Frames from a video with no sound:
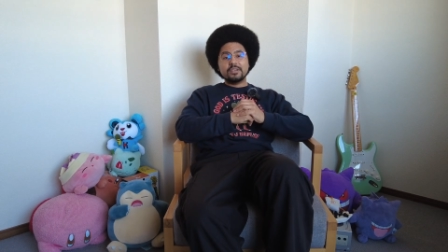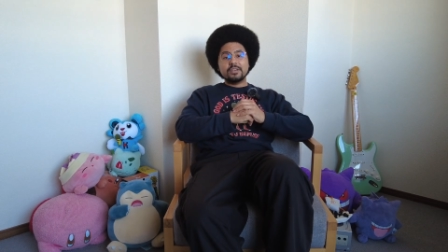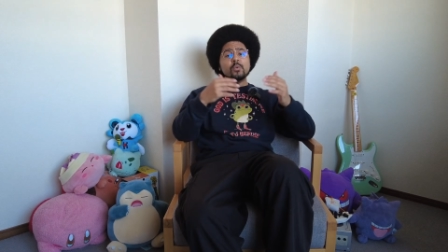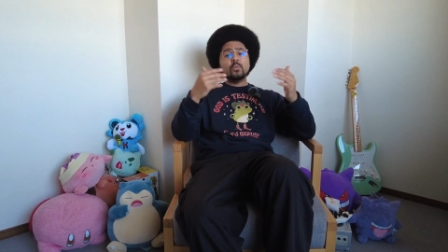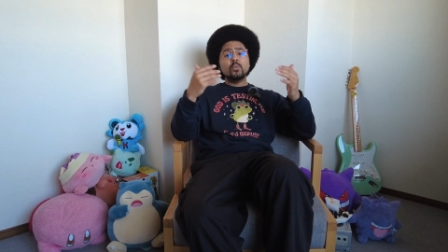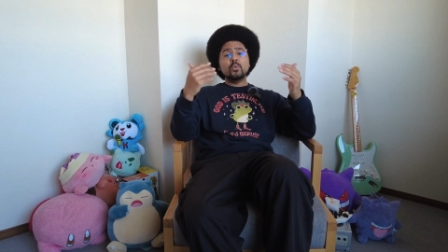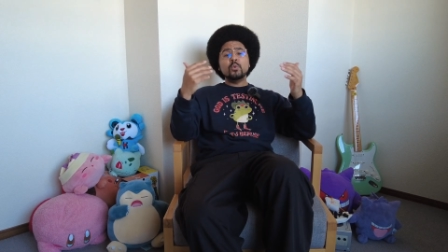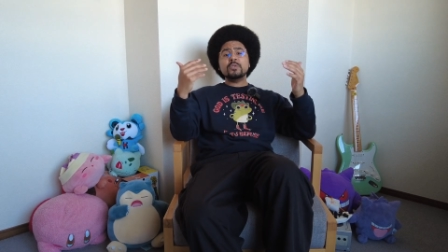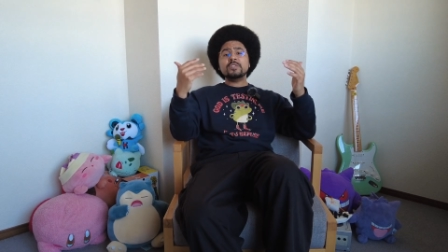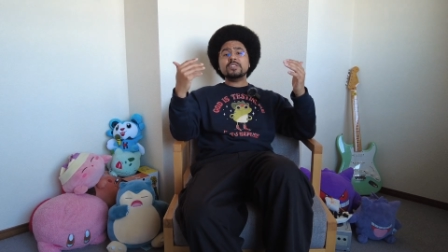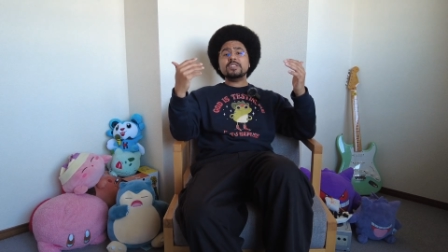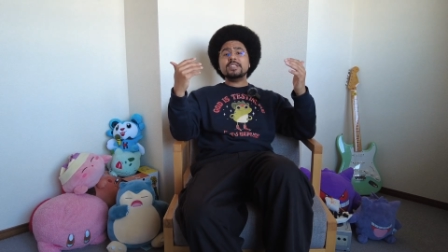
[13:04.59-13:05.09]

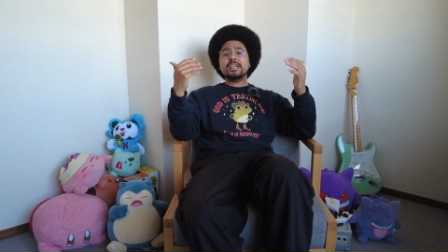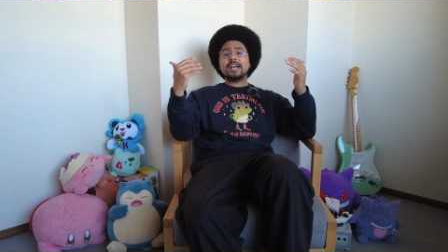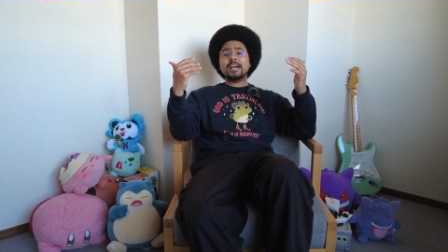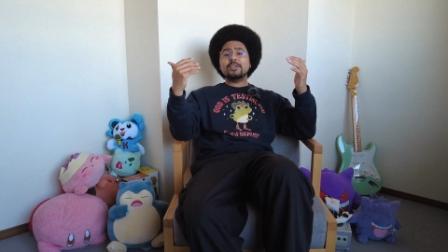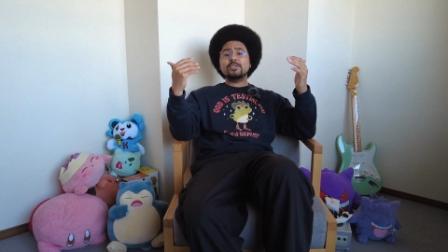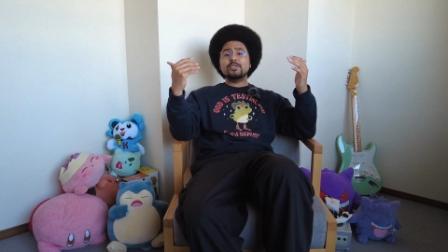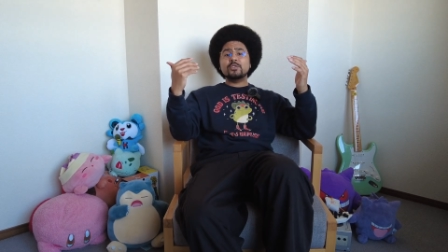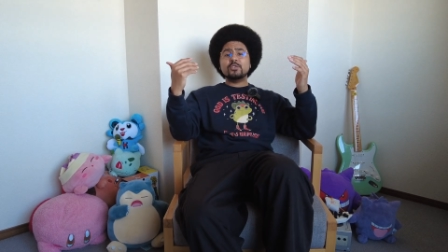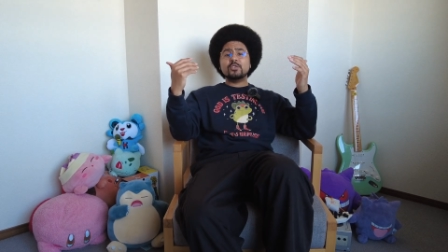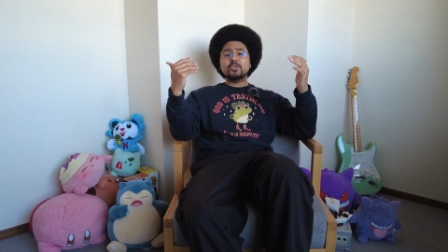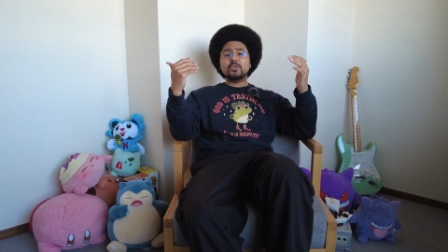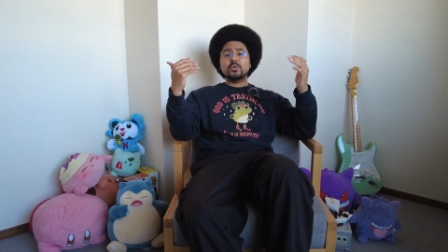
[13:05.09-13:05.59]
We'll see how
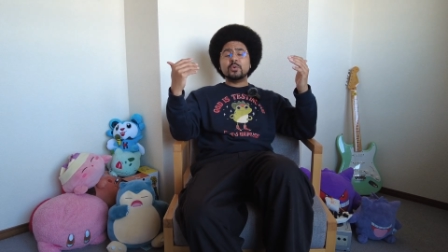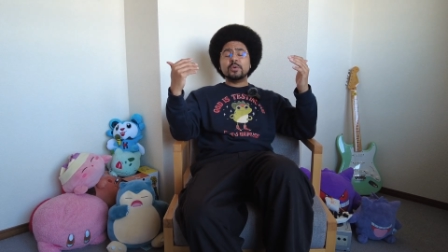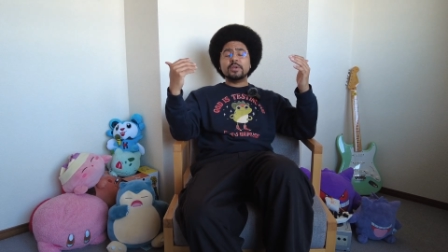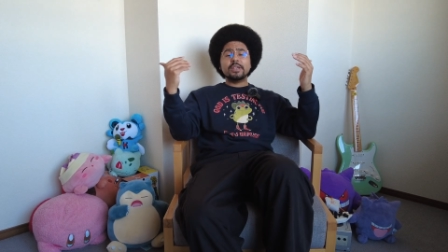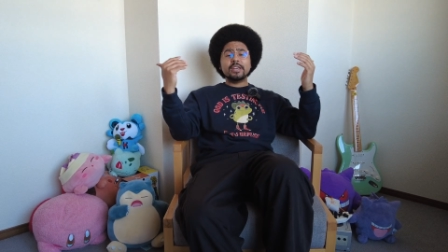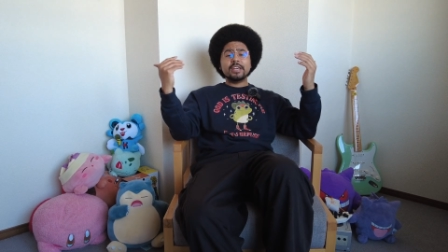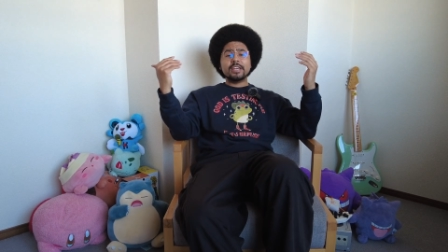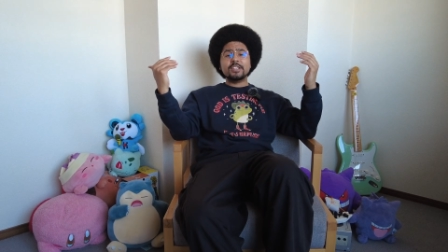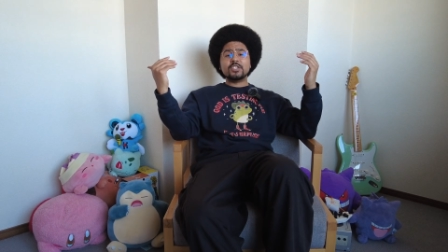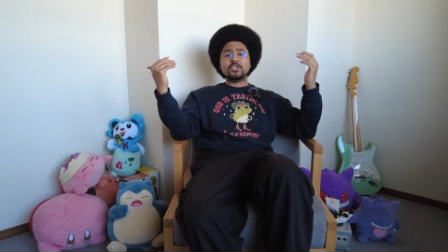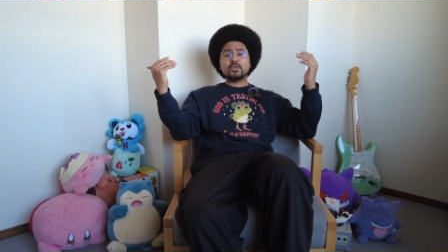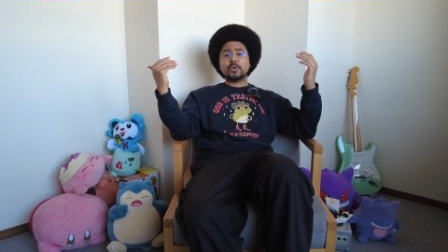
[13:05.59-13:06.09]
you do
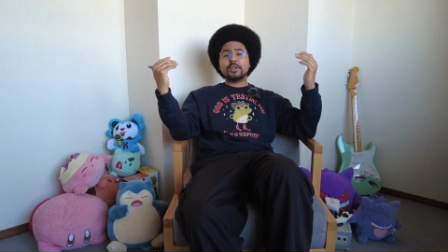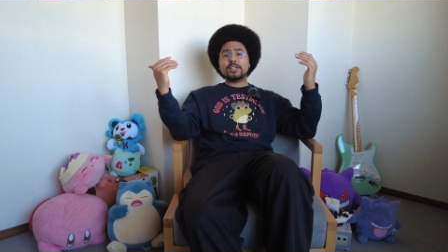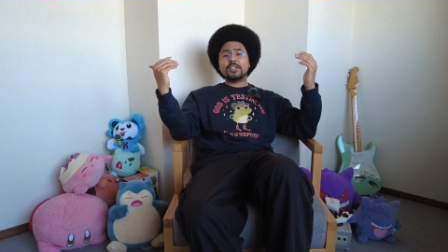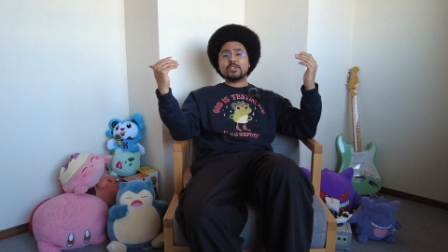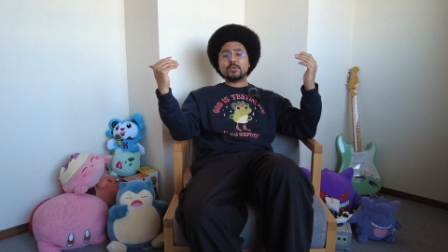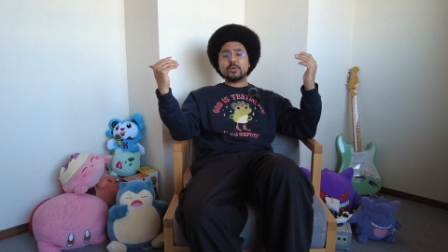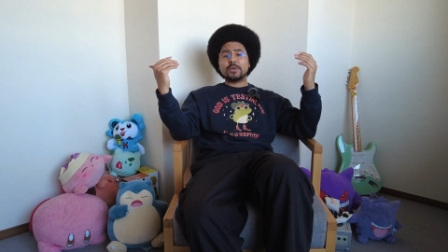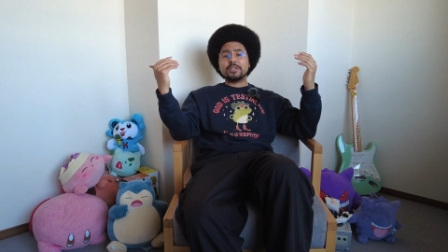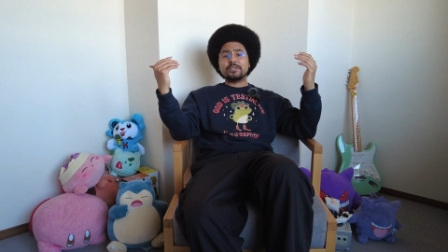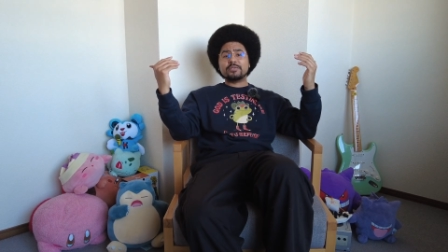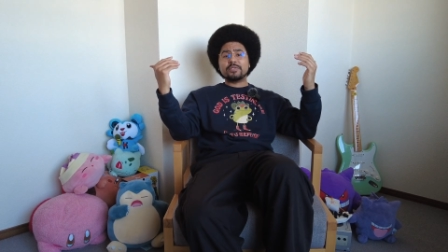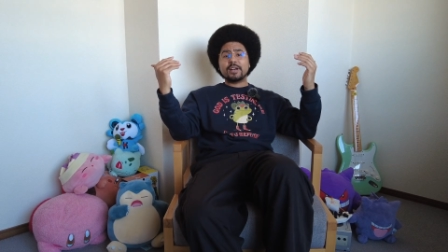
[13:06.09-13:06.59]
in
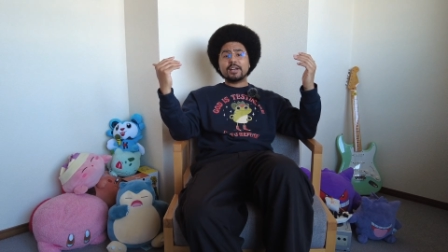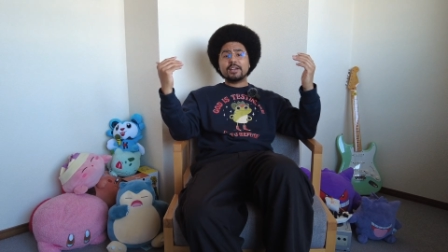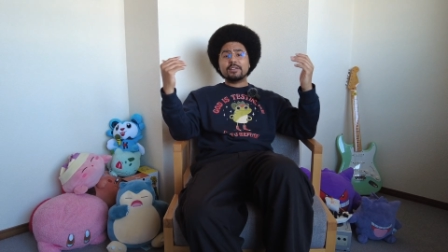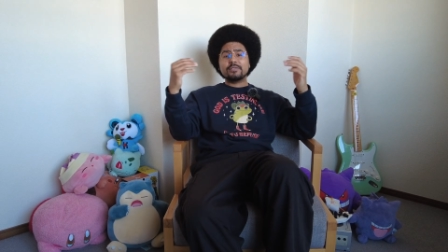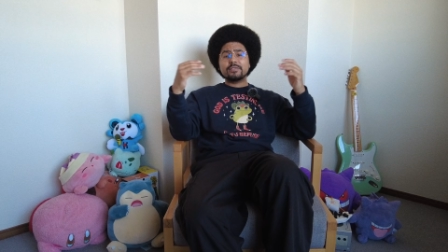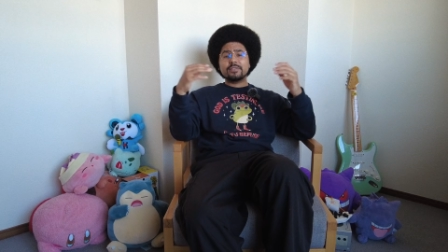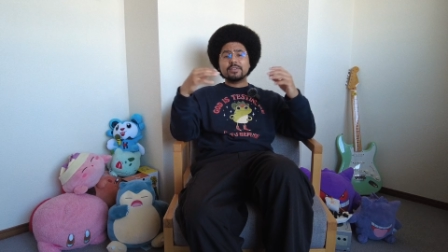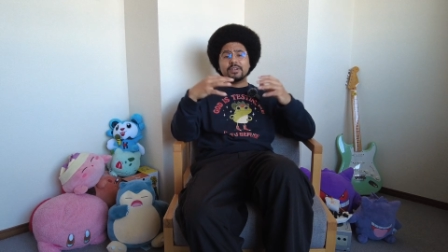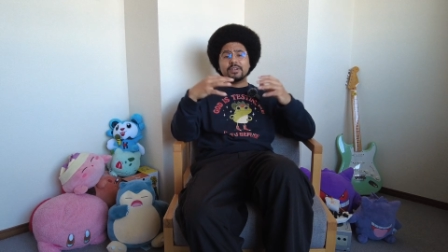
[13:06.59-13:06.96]
2025.